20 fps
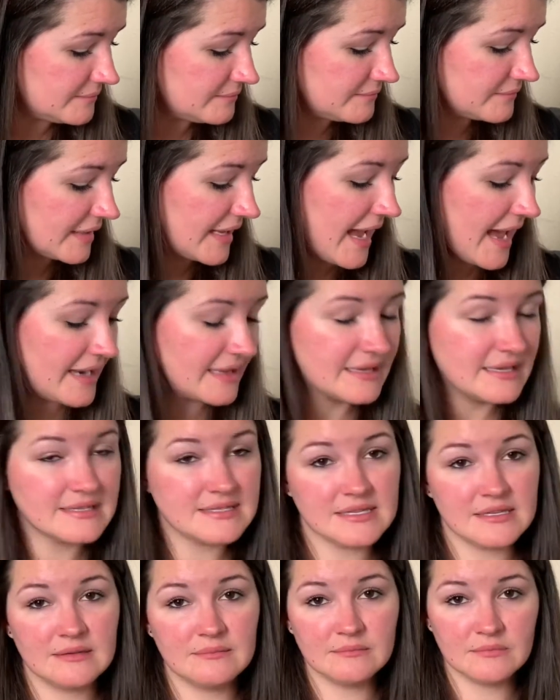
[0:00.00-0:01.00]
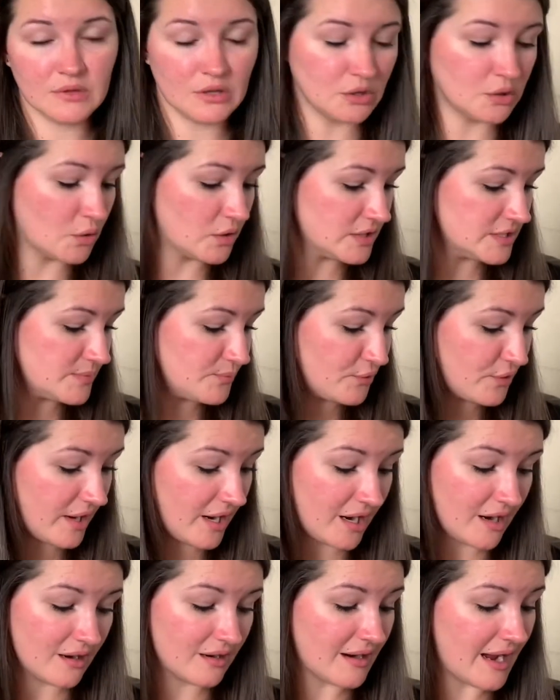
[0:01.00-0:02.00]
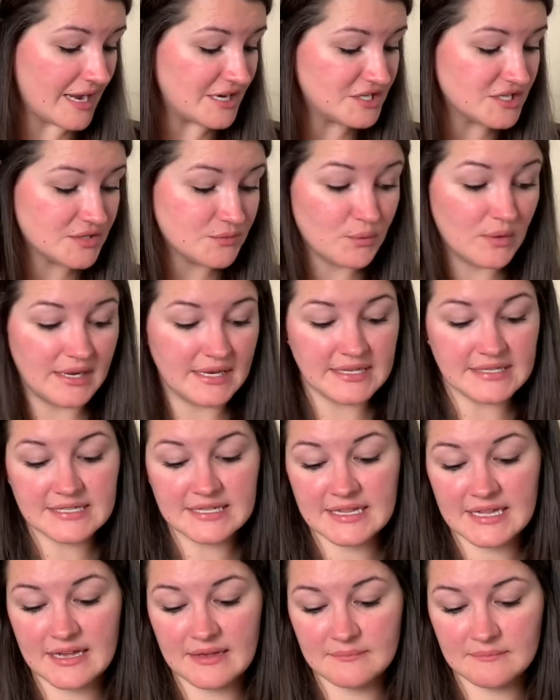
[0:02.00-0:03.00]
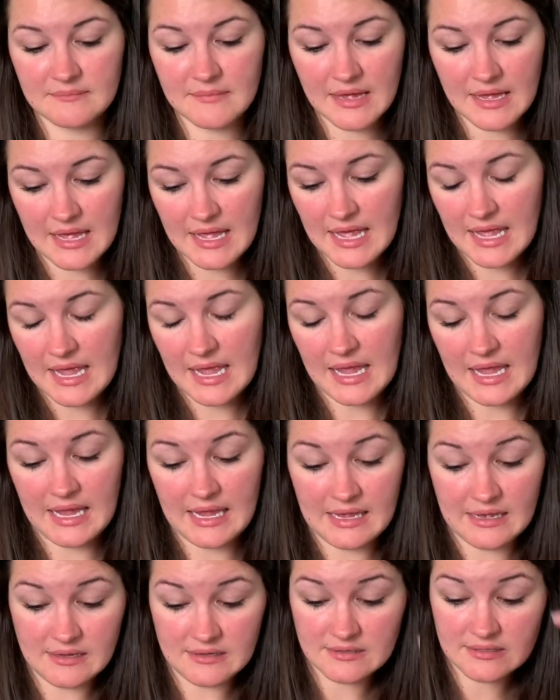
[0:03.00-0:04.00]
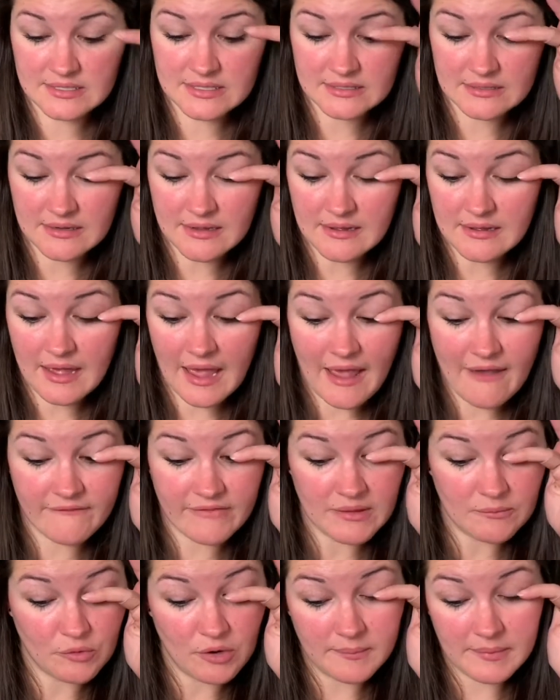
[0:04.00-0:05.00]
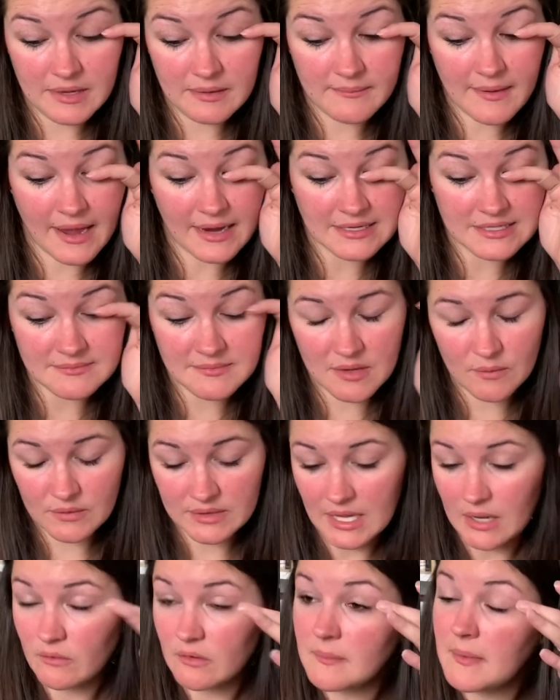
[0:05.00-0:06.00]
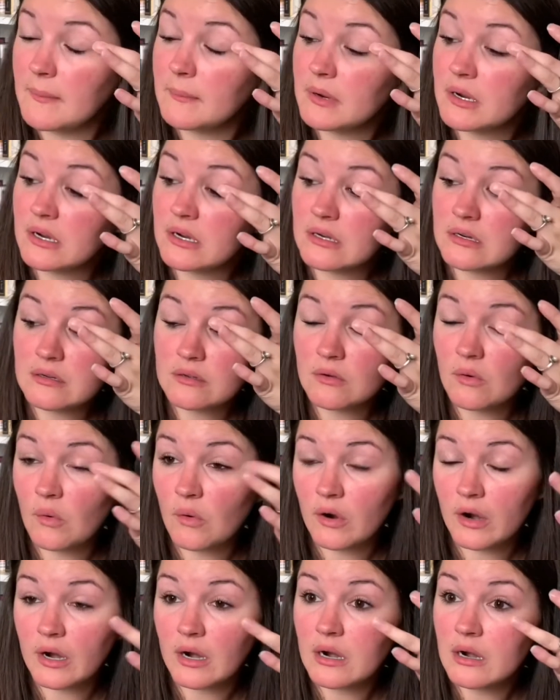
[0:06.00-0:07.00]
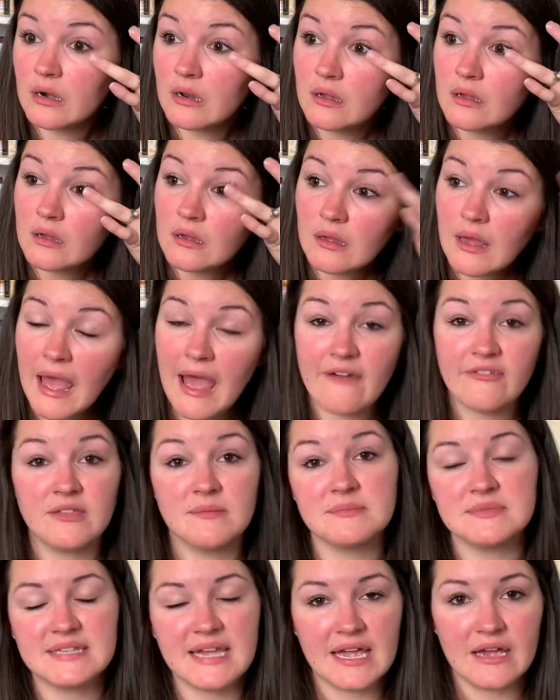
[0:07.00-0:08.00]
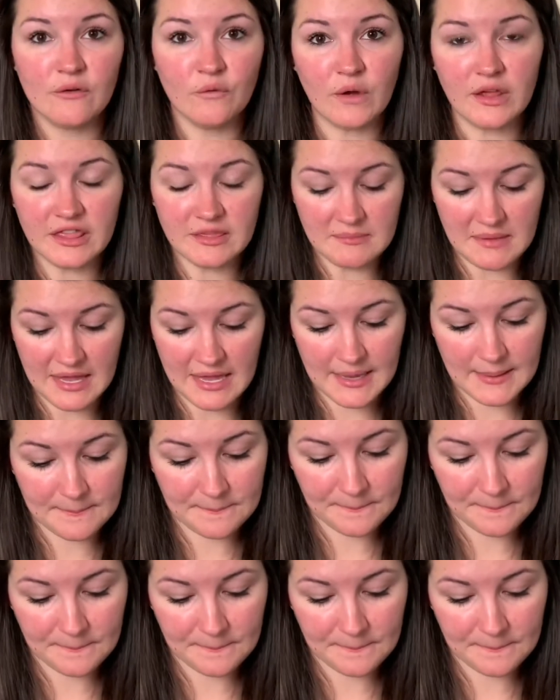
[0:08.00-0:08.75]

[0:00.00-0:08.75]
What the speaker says: catechism, Lord's Prayer, I just read it to them and have them repeat back to me what they remember or have them say it with me.